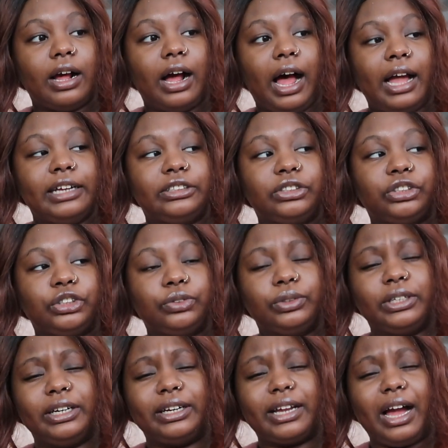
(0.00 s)
I do
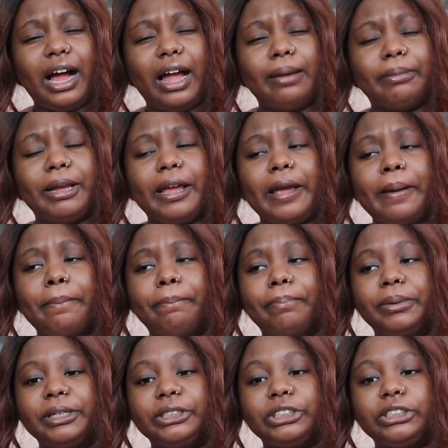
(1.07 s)
think I'm
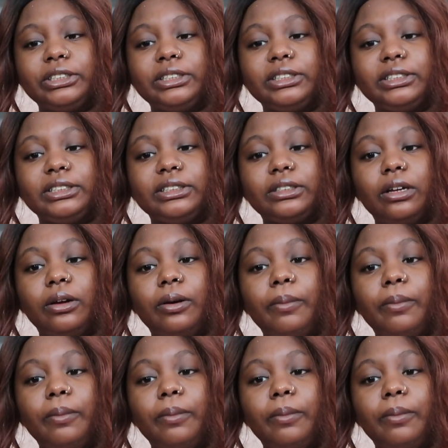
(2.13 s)
ambitious,